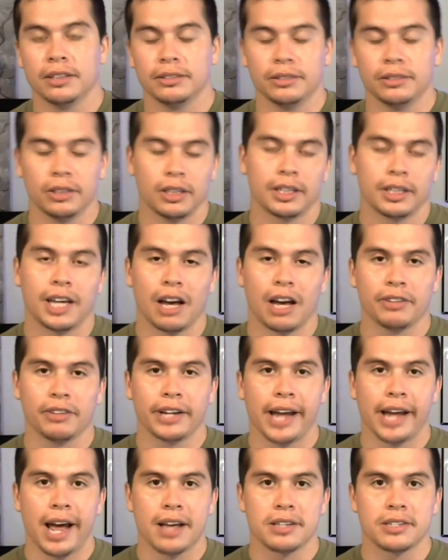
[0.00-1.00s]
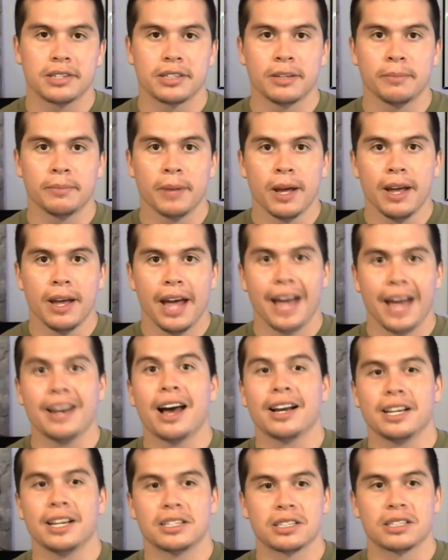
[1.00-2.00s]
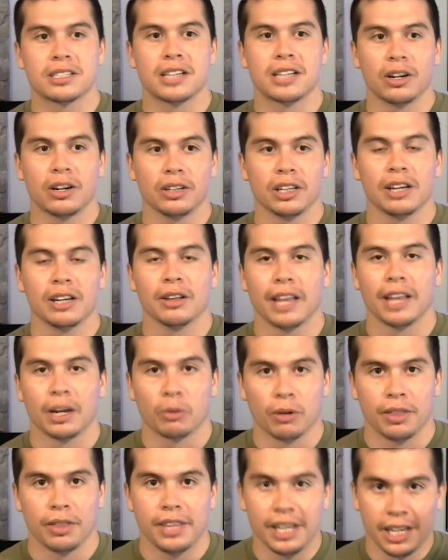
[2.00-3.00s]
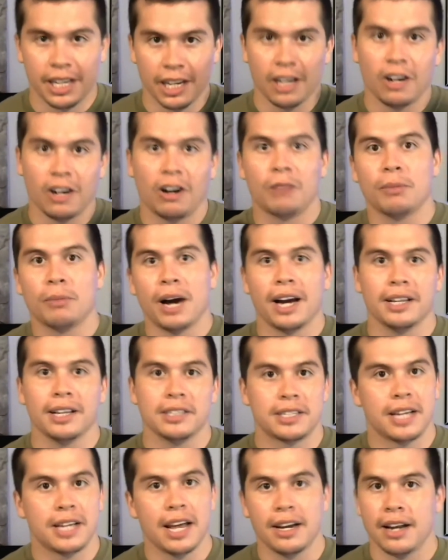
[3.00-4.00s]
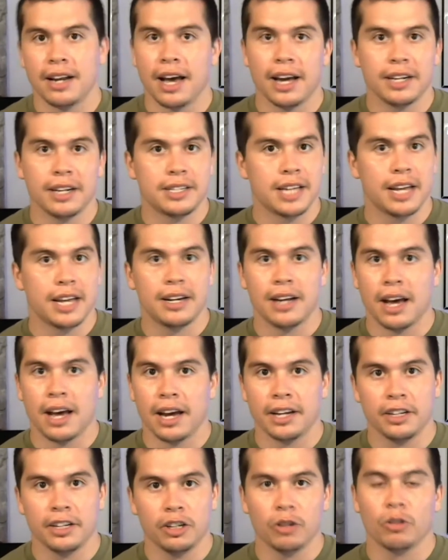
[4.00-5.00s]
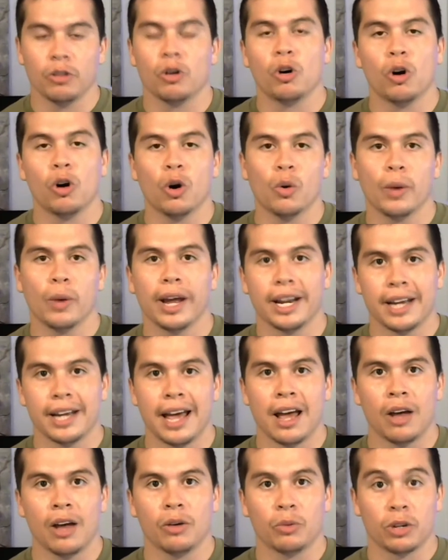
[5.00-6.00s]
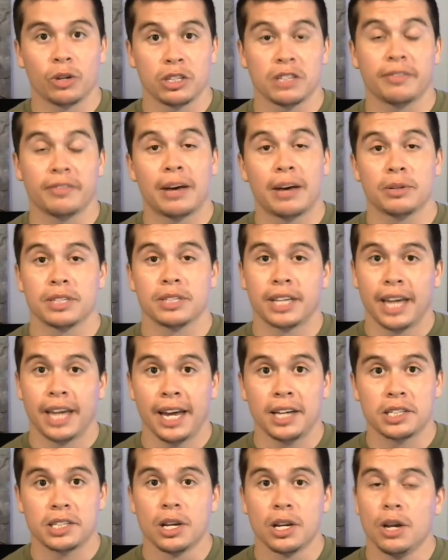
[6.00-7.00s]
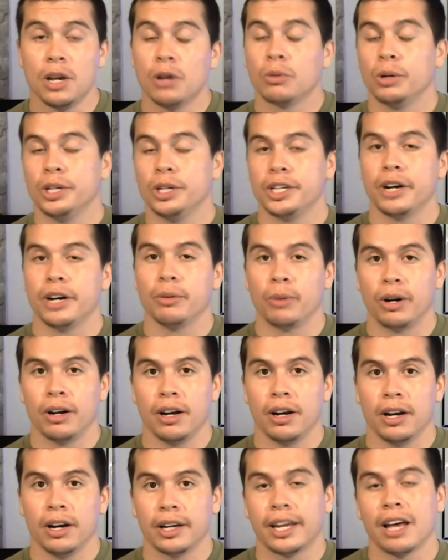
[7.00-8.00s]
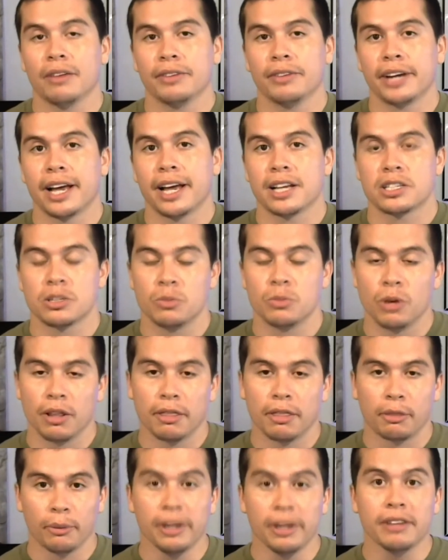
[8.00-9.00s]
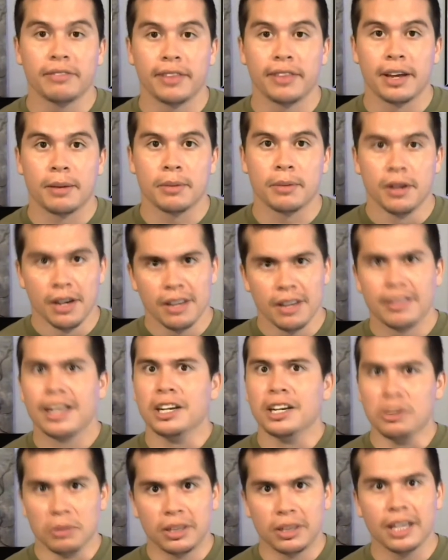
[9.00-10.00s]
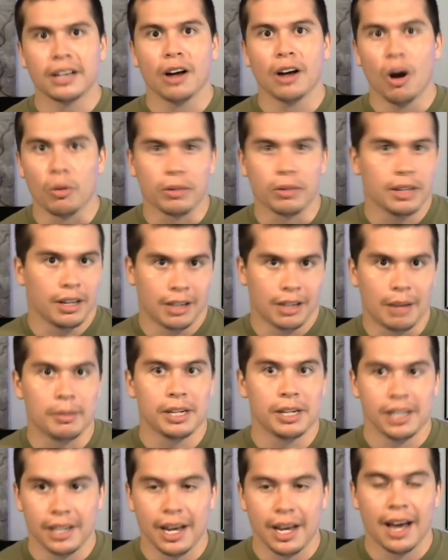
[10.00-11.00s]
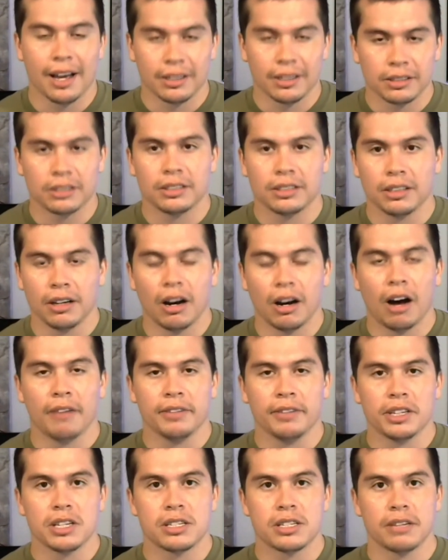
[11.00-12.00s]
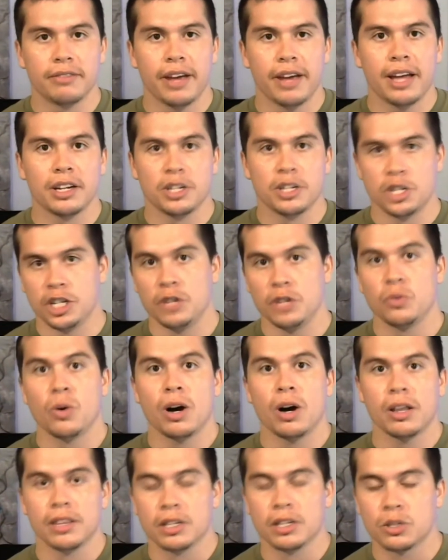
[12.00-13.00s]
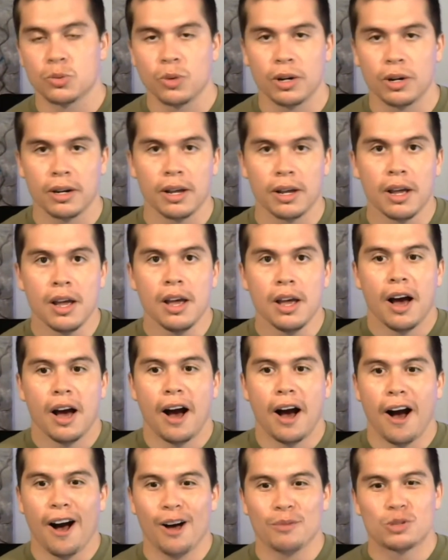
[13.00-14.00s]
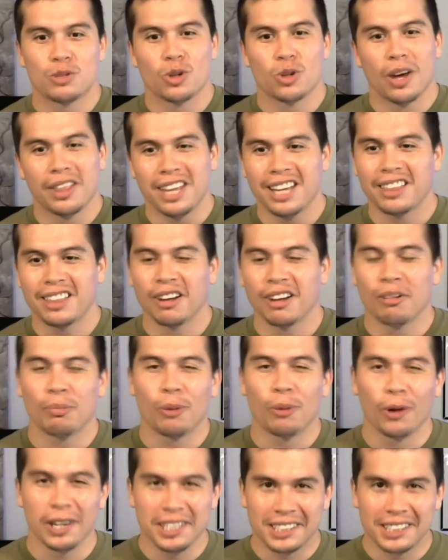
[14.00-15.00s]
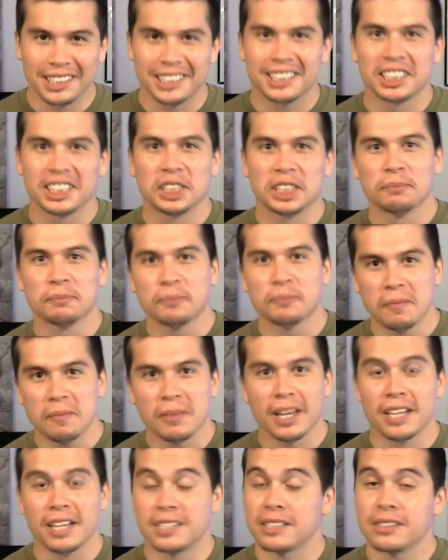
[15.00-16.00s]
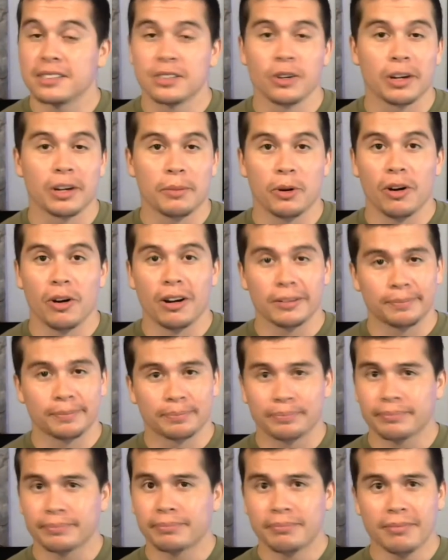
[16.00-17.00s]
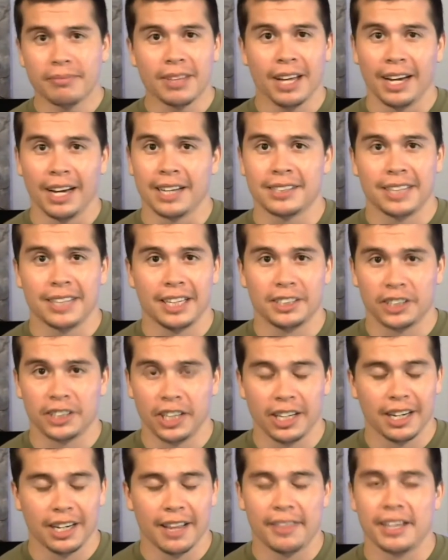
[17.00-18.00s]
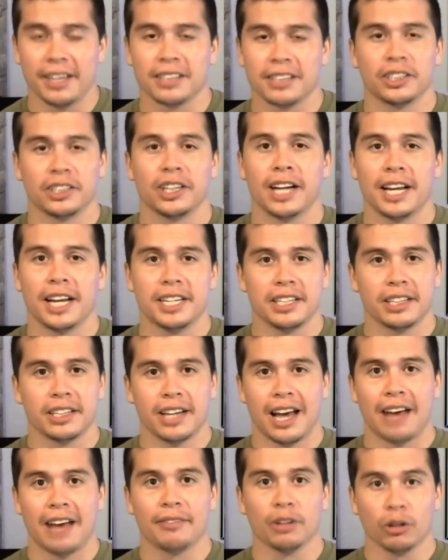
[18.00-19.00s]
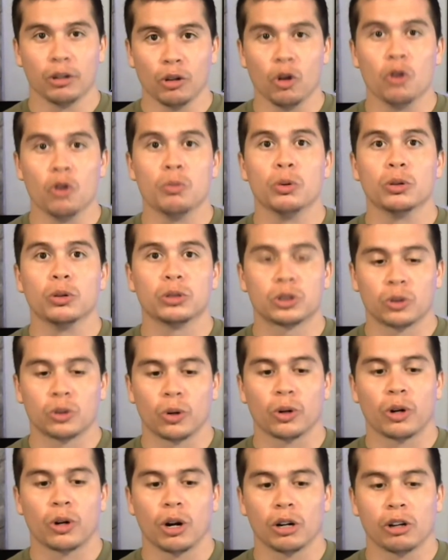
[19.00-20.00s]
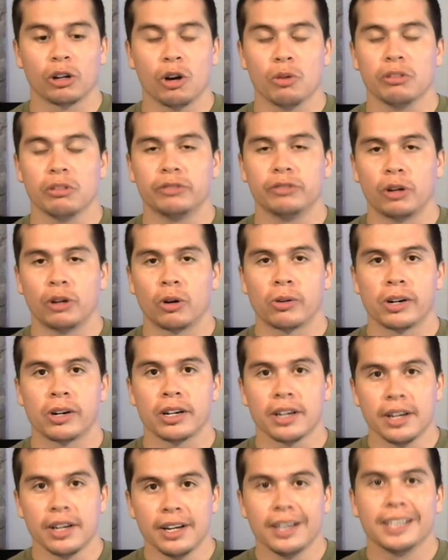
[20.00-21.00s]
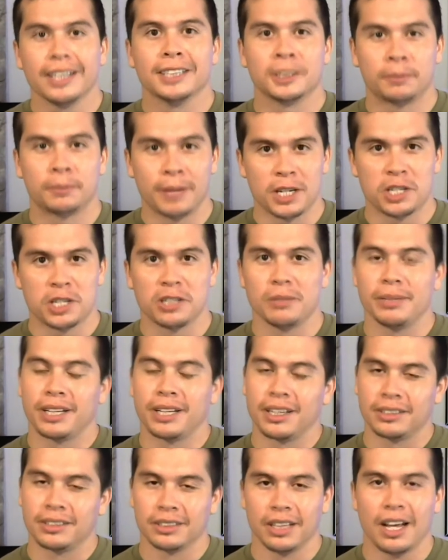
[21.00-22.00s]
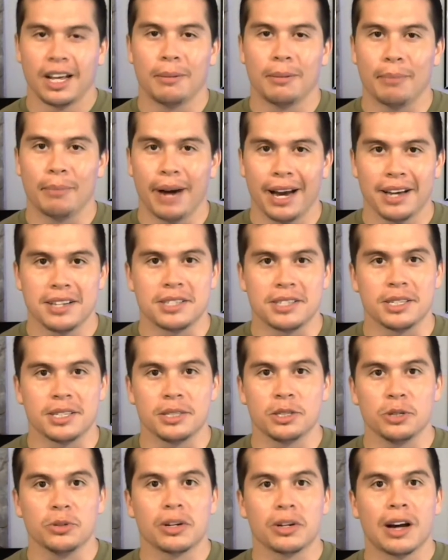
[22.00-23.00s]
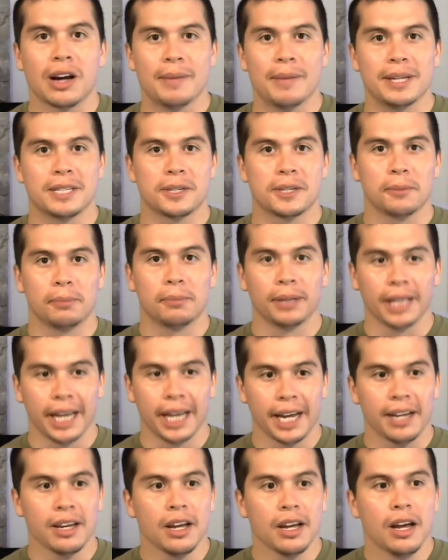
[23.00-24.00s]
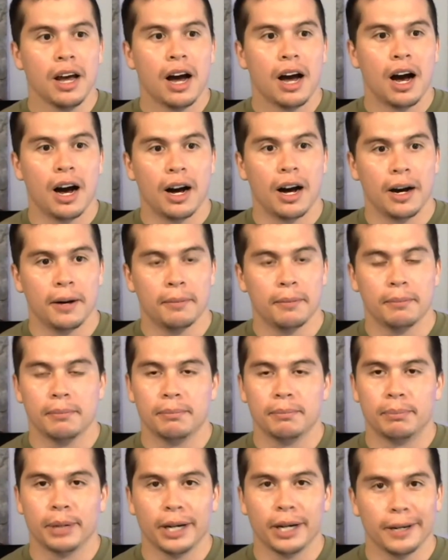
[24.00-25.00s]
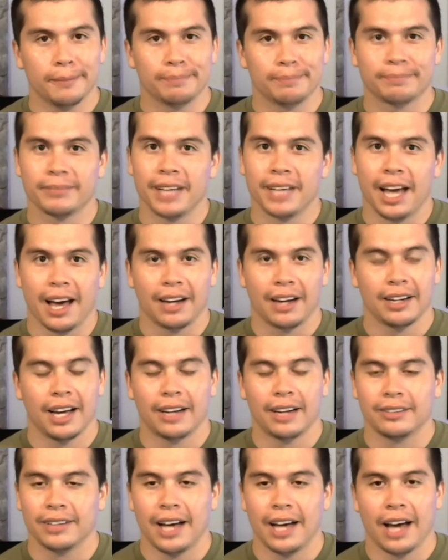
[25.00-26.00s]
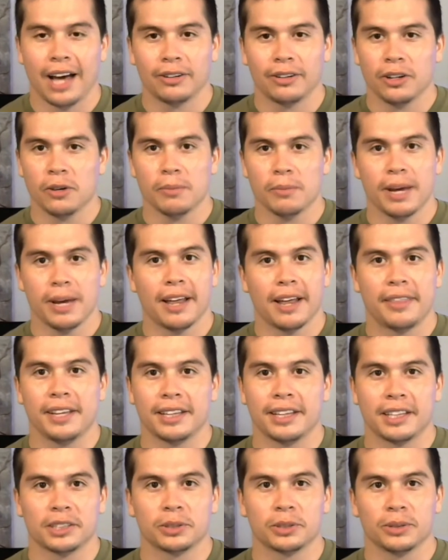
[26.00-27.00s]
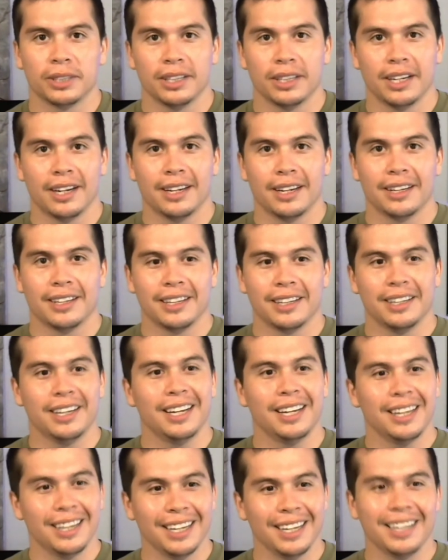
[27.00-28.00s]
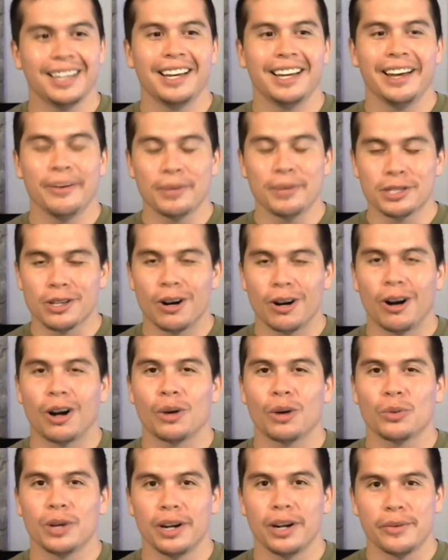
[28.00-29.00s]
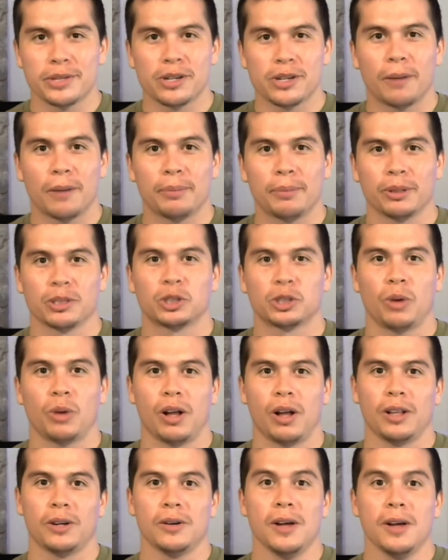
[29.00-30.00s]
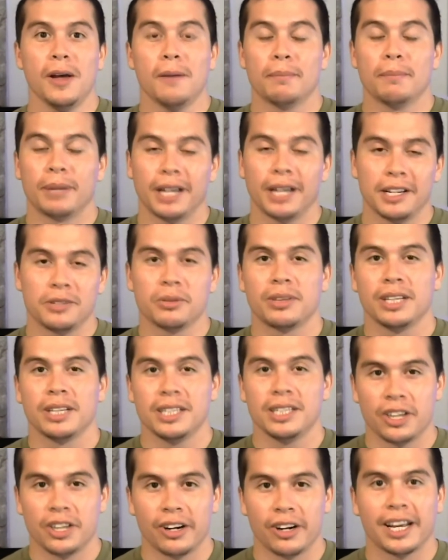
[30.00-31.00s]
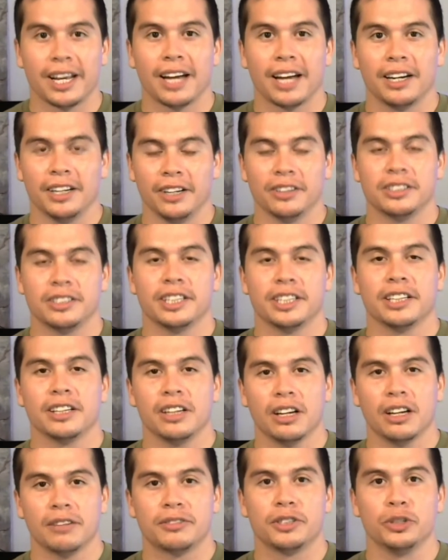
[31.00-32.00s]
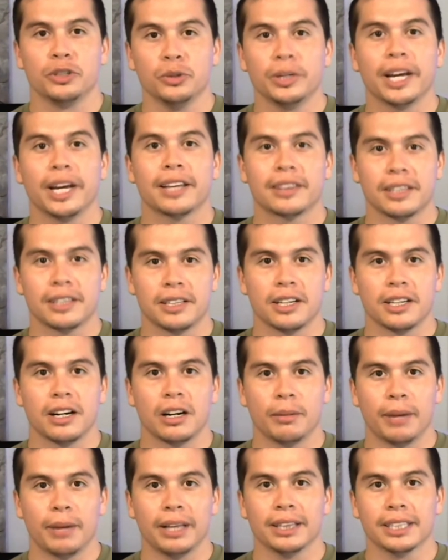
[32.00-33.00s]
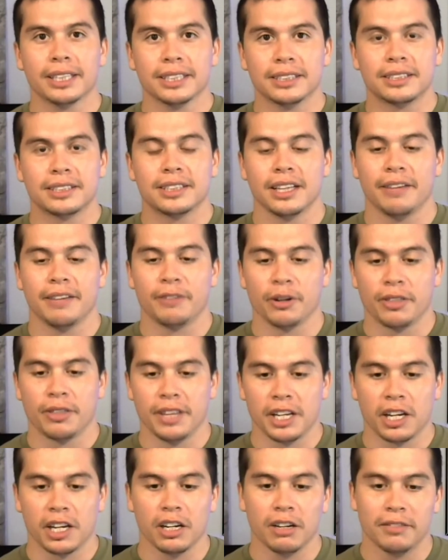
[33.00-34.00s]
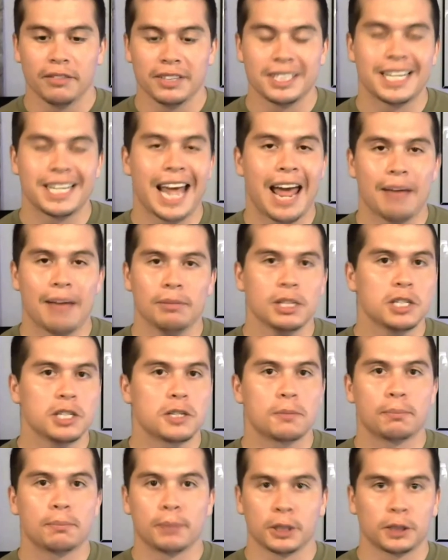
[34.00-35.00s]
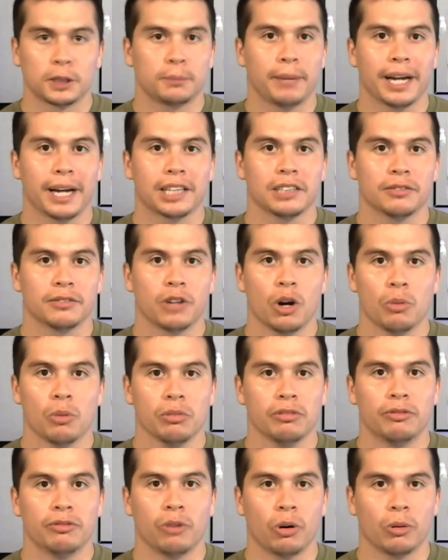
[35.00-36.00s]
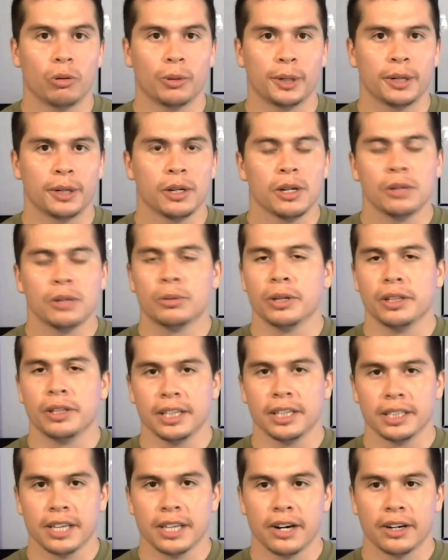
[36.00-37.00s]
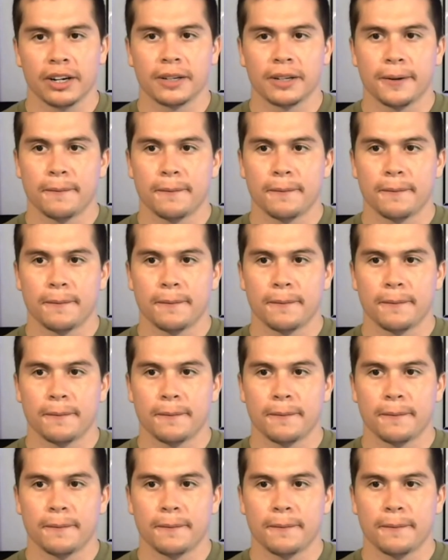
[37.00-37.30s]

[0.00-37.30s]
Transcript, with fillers: uh, Kelvin Gastelum, and not necessarily like we're thinking in our minds ten nine, ten nine, you know, the whole way down. Whereas if that was the case, where, where uh, Kelvin Gastelum won three of them, then you would think, oh, like, I mean, he has the obvious advantage. He won this one. Um, so I think their point system, it's, don't get me wrong, like I said, it's good, and I think it's a good idea to have the global scorecard going forward, especially because a lot of biases do come into play. Um, but yeah, I, I don't, I don't know, man. I think this one, uh, it, it was a hard one. It was a hard pill to swallow, but I do think Jared Cannonier did enough to get the dub, at least if you're thinking of a damage perspective going forward. What do you think, Derek?